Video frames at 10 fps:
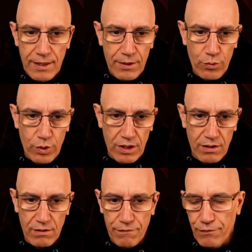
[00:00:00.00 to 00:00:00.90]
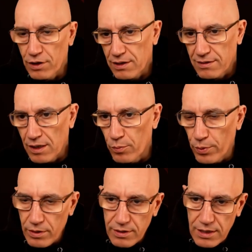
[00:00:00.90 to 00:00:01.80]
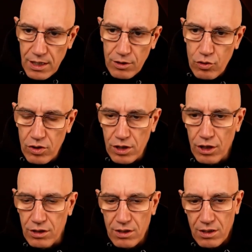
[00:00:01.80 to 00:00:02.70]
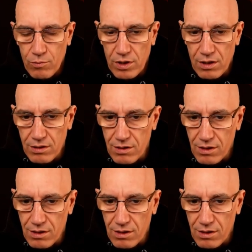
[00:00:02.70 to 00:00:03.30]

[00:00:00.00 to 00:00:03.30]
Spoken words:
with, for example, the king to the corner immediately.